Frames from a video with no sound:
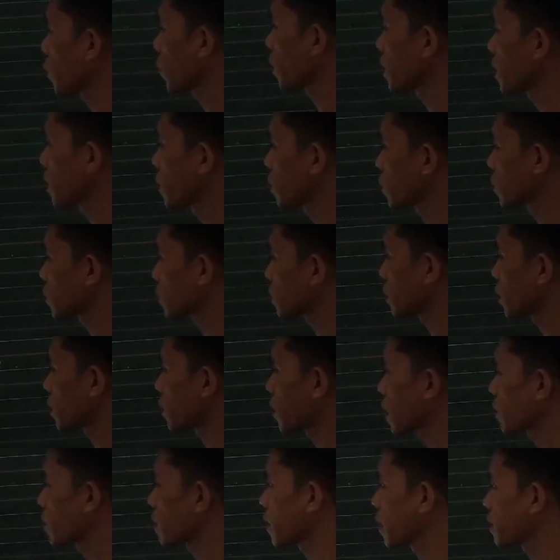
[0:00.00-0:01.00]
with those
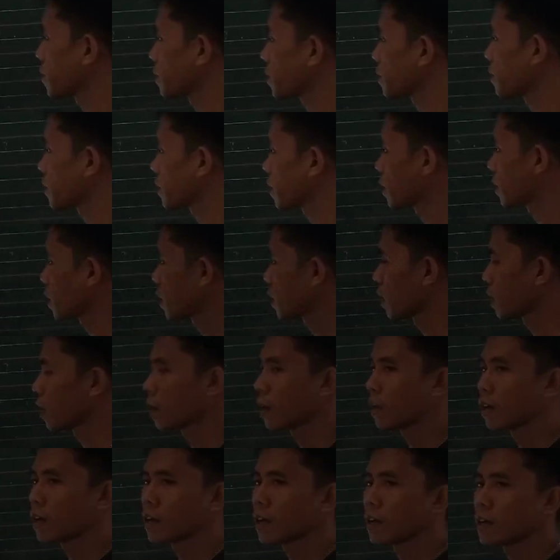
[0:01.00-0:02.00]
around him.
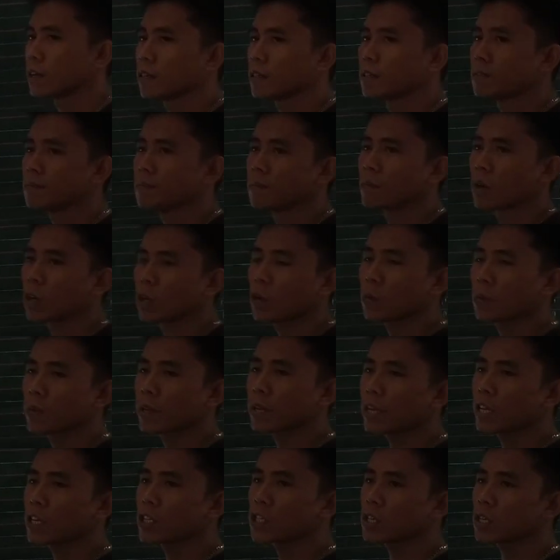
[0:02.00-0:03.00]

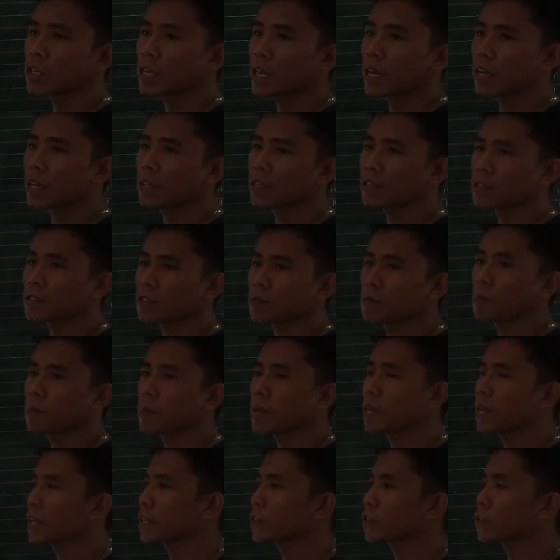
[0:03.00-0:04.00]
Communication aids
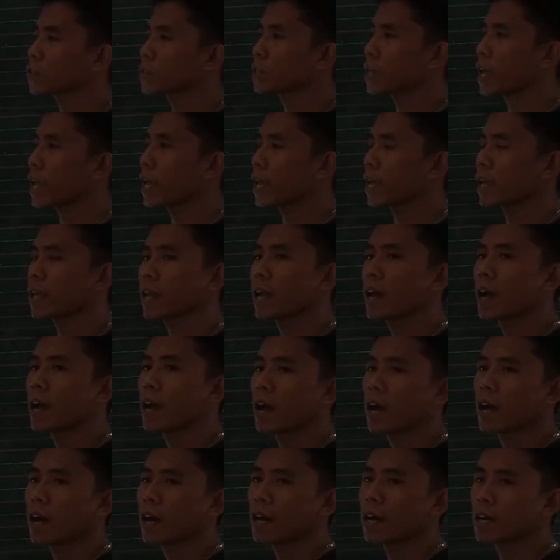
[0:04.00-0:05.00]
meaning to say
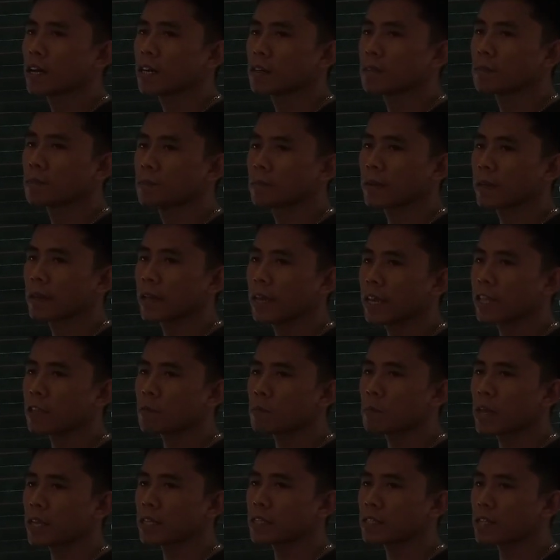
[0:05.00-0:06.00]
it
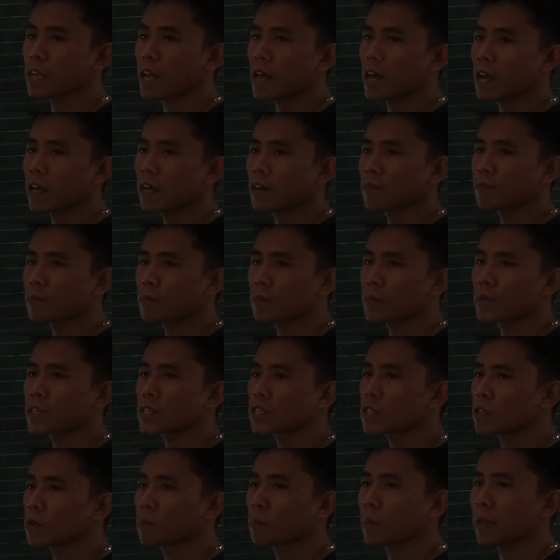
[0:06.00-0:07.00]
makes a
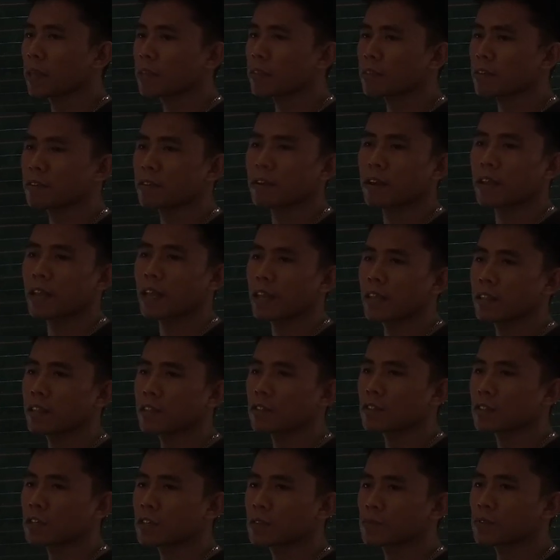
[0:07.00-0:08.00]
person better in
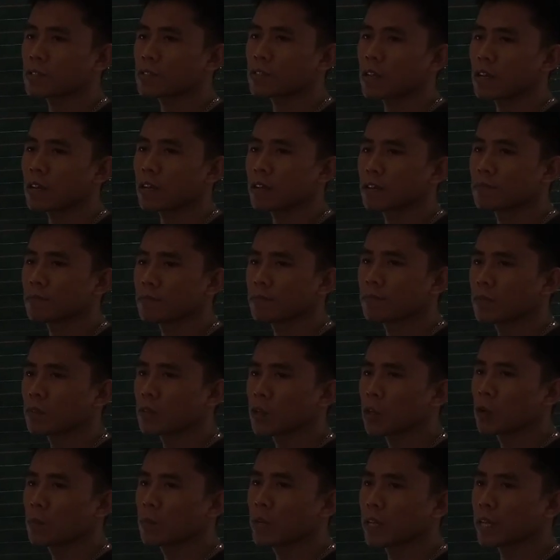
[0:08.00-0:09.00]
terms of
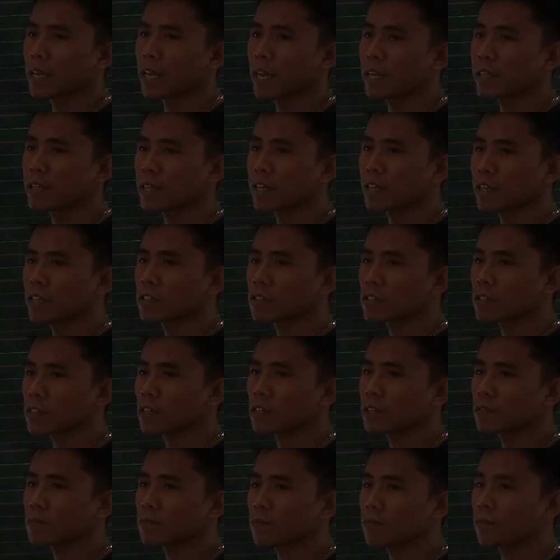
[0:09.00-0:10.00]
communicating
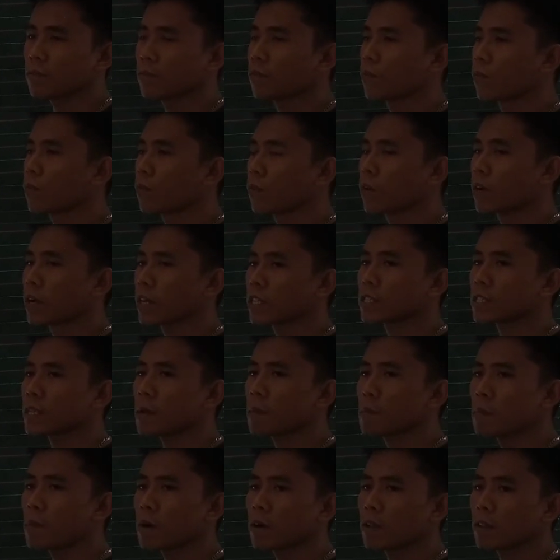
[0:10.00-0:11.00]
itself. For
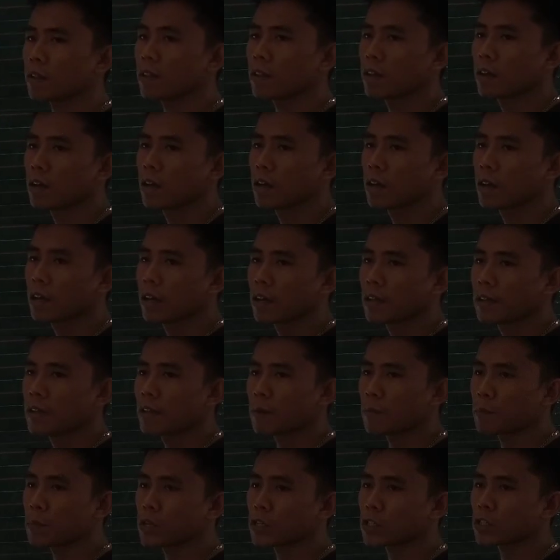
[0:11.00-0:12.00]
example,
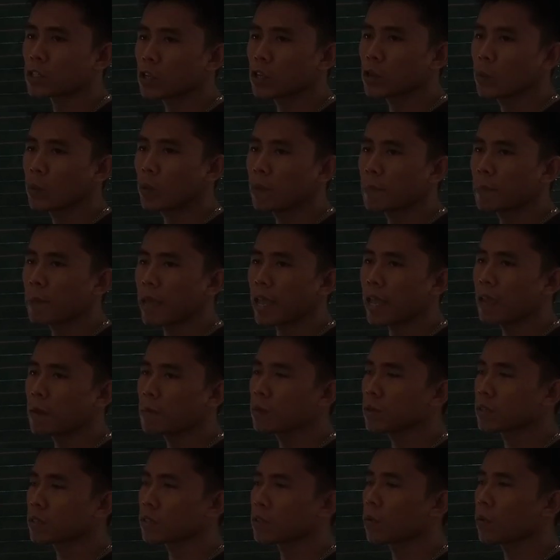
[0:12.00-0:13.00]
the person will be
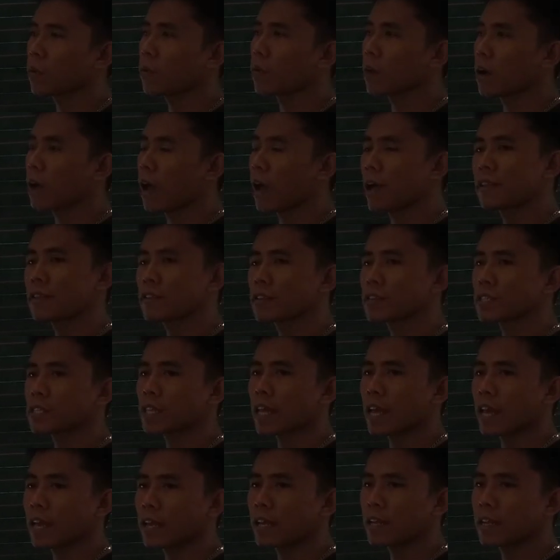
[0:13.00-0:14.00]
able to
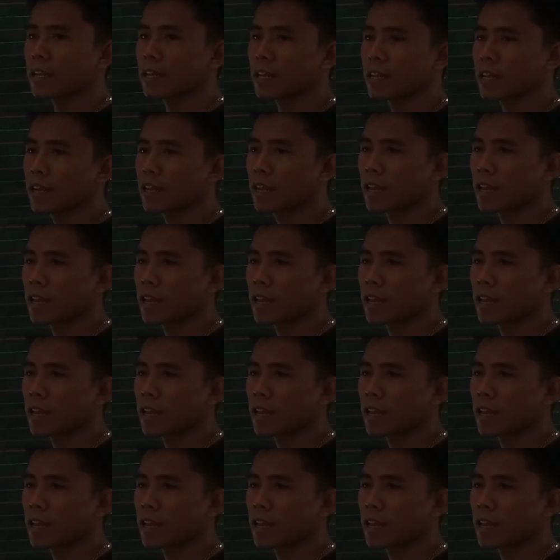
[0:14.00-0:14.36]
understand